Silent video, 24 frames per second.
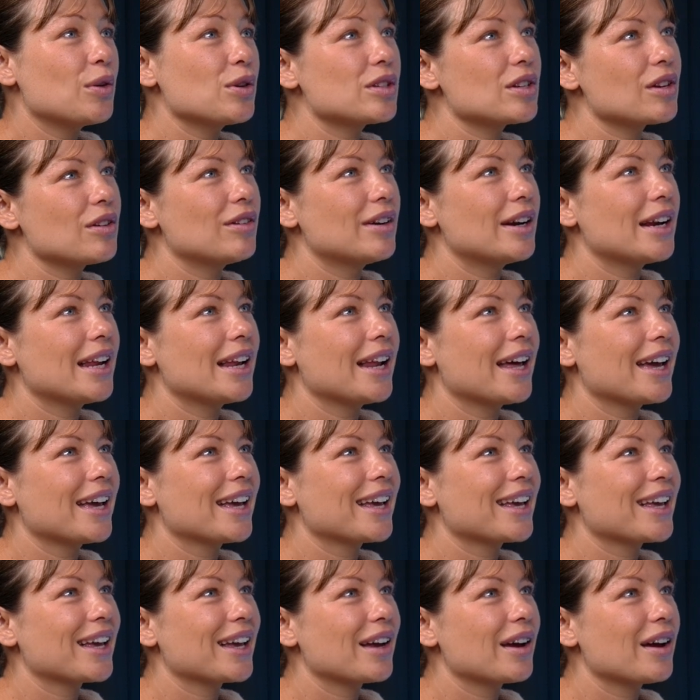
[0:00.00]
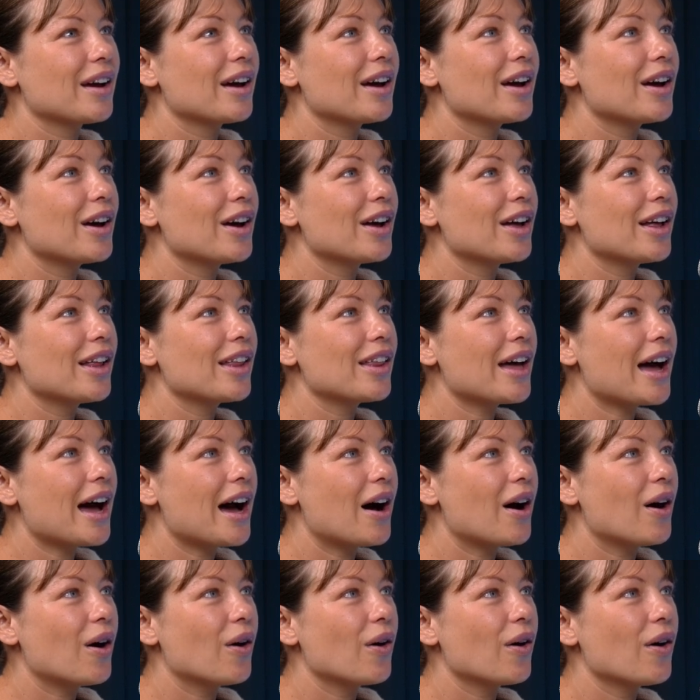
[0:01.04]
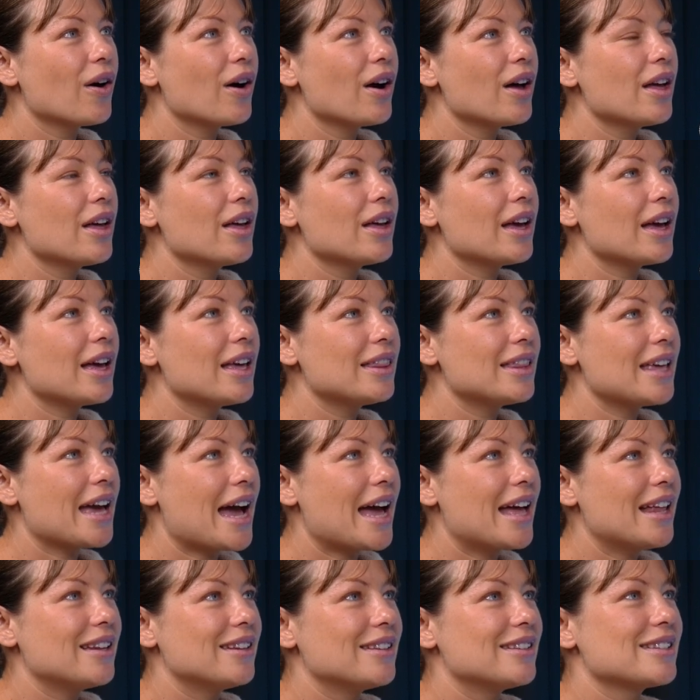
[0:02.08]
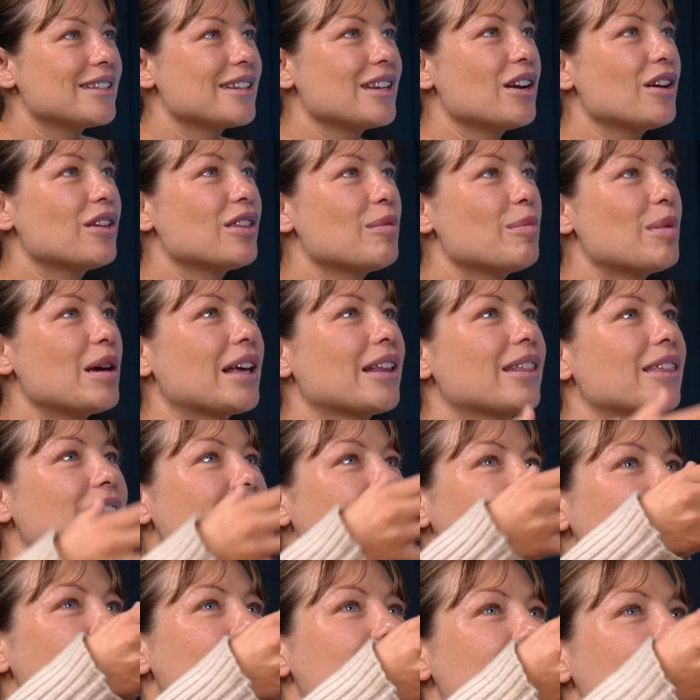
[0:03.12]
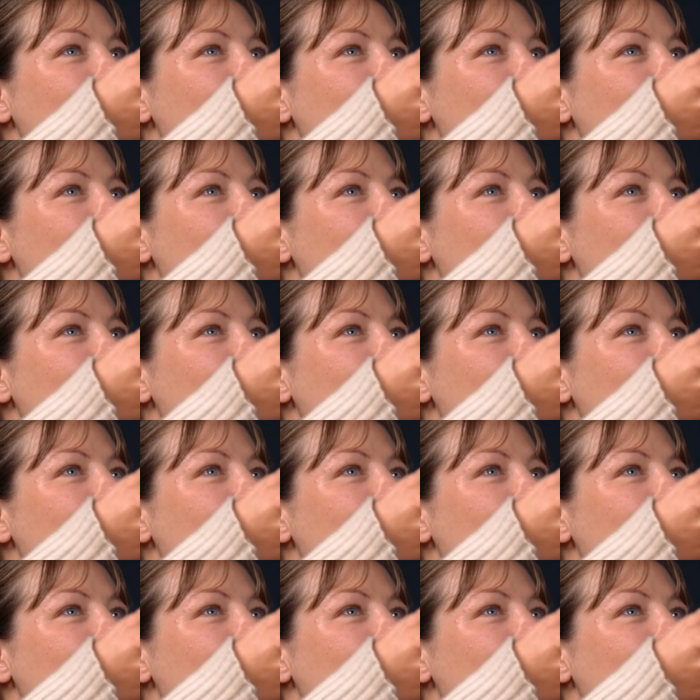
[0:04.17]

also really like how in the end, you know, the big thing